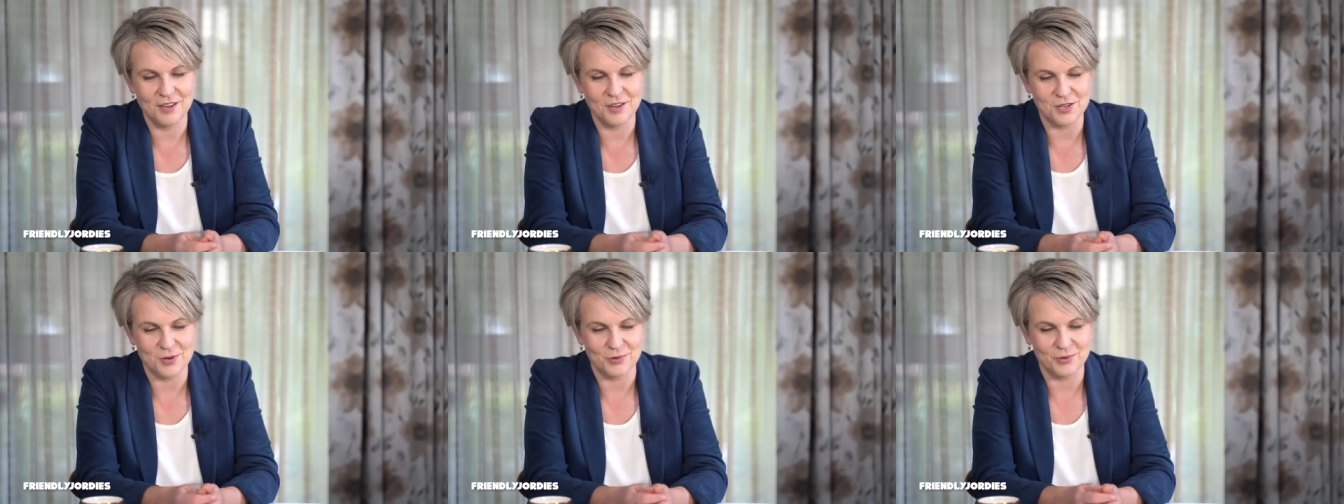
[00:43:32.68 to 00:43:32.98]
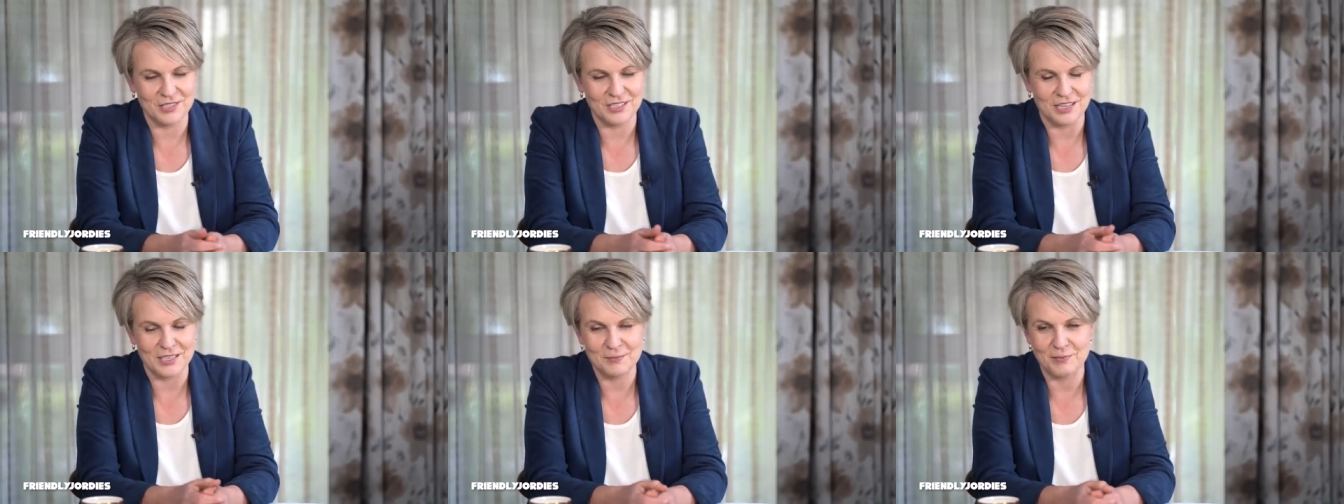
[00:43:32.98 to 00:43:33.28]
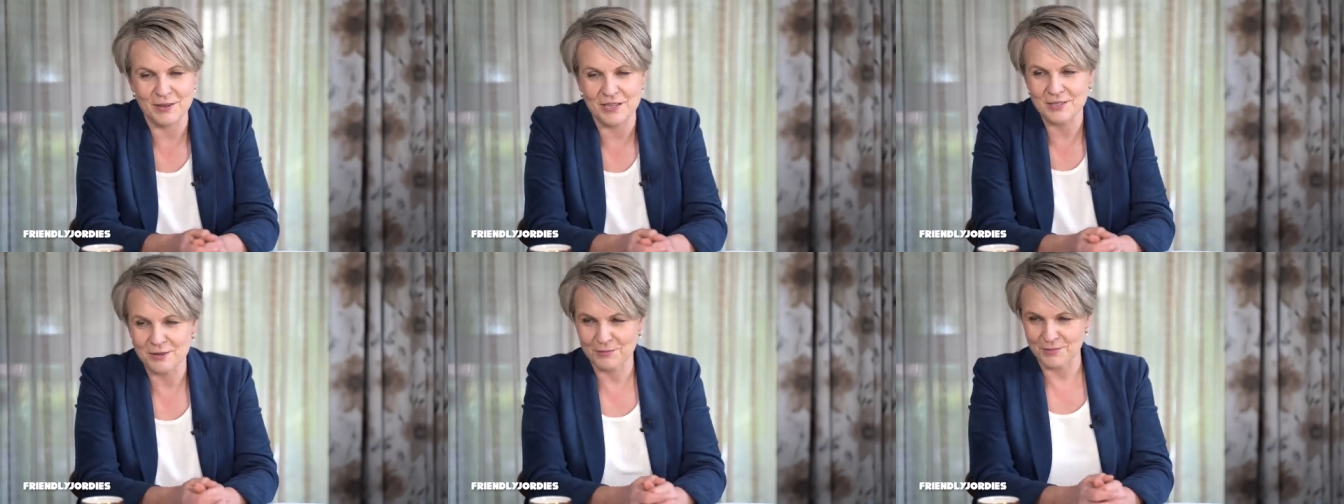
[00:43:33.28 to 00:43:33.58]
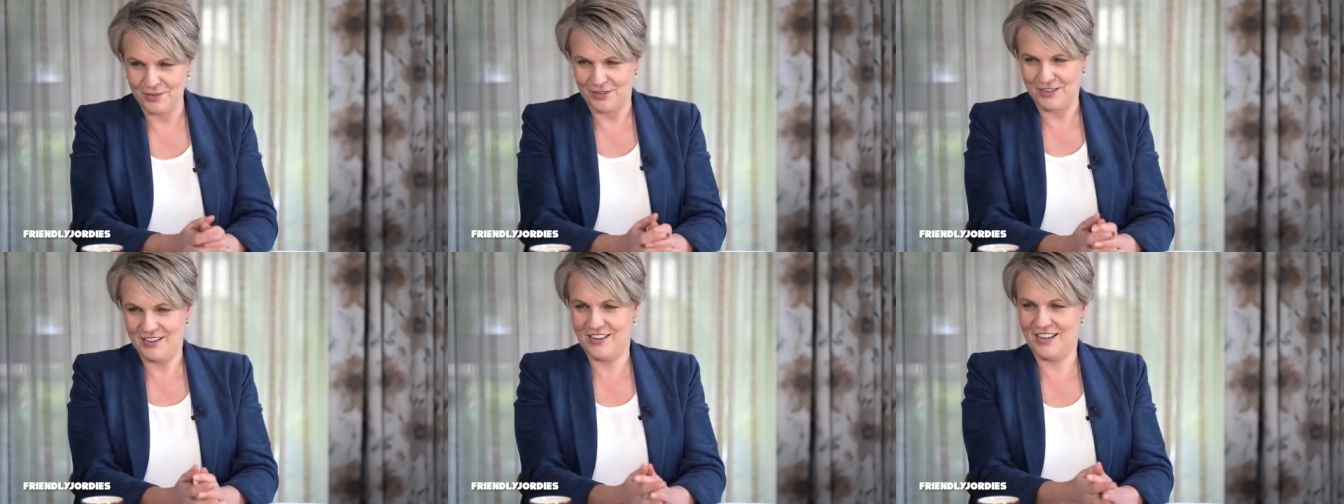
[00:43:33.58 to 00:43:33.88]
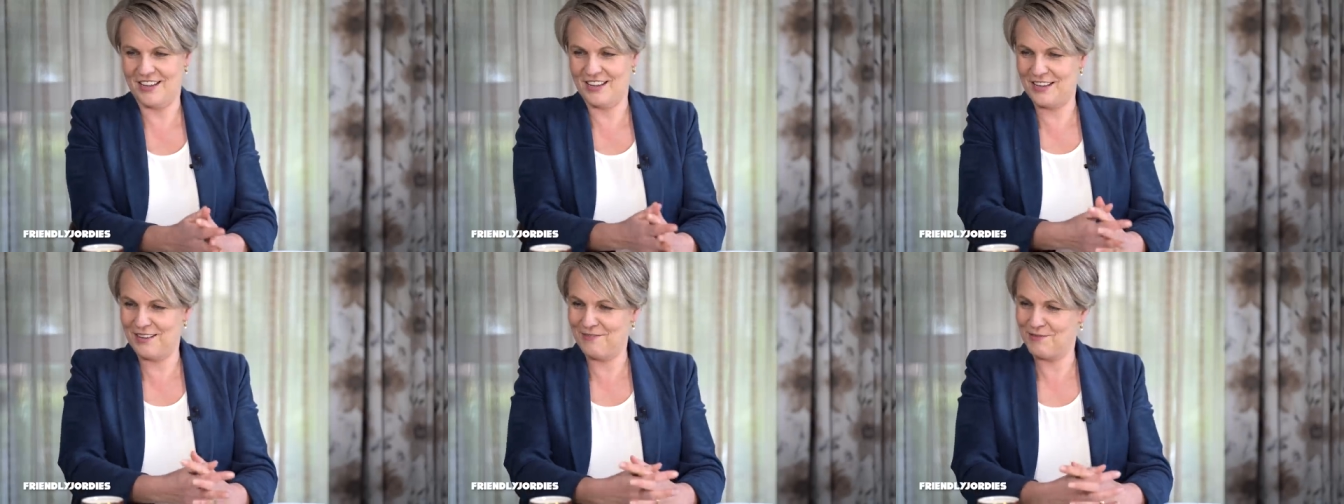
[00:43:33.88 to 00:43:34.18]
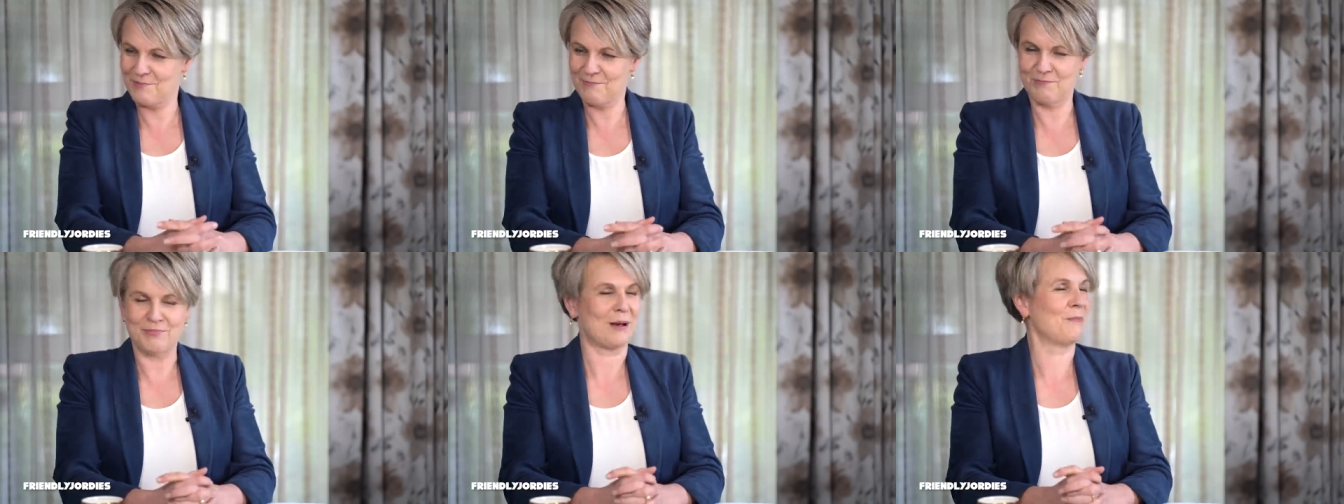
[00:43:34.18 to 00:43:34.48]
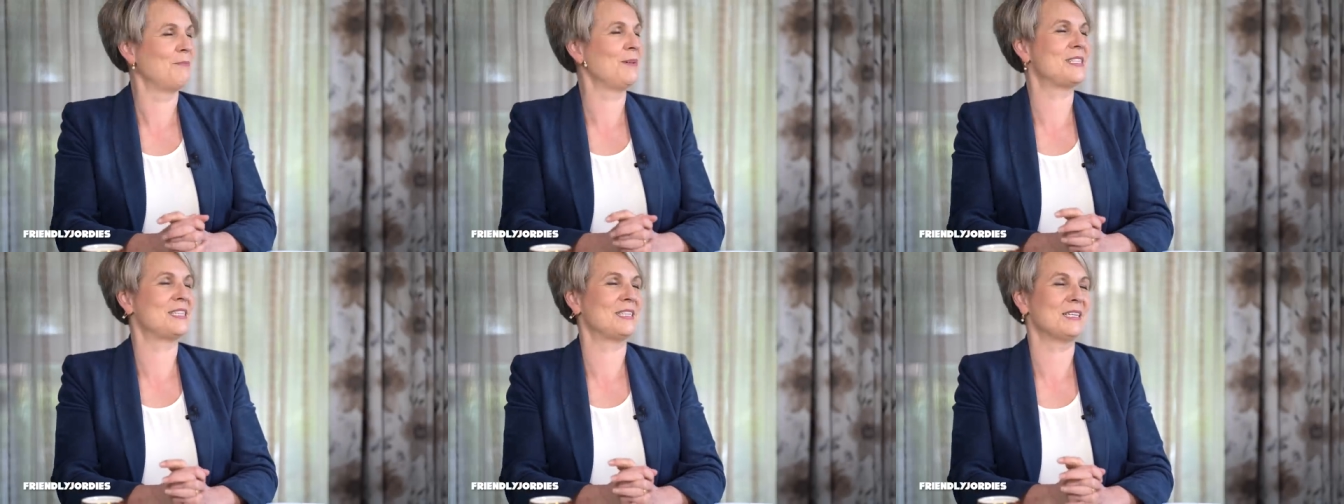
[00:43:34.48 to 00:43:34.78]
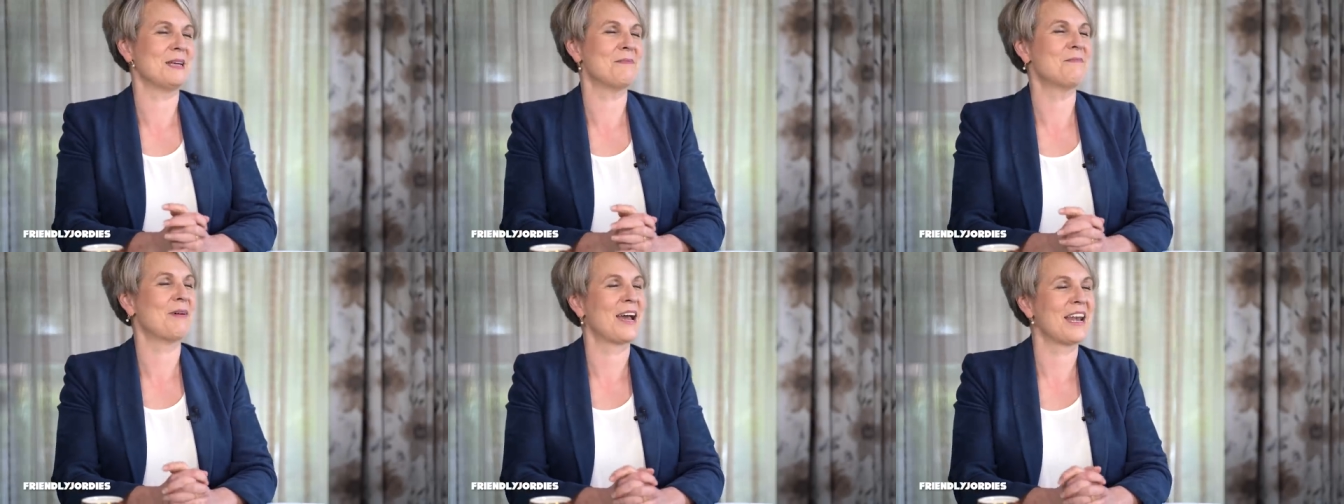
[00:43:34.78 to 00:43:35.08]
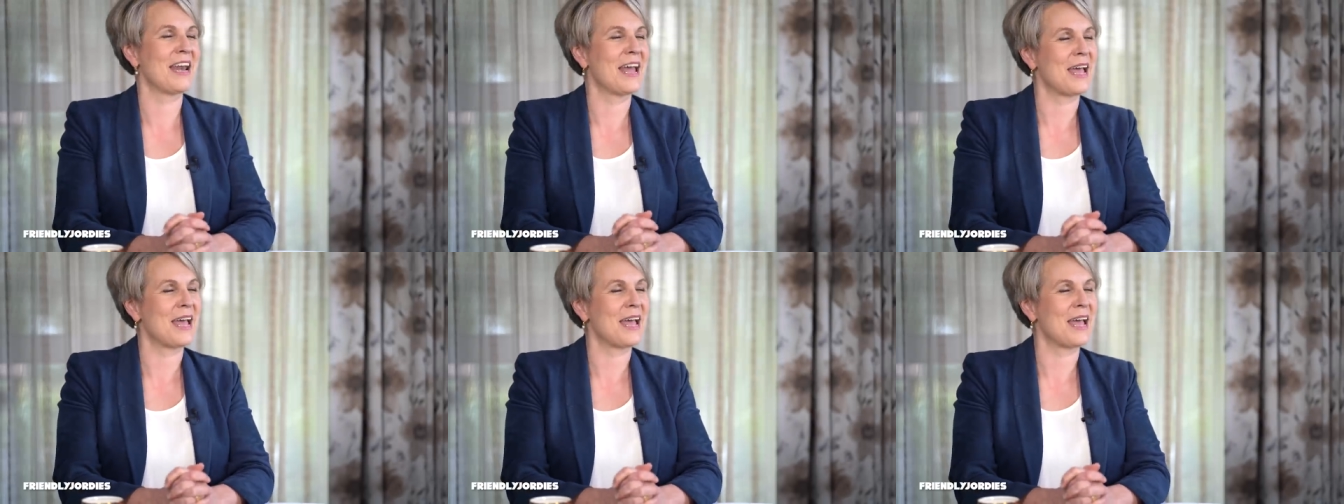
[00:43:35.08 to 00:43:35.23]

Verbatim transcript: usual suspects. I'm not going to give them publicity by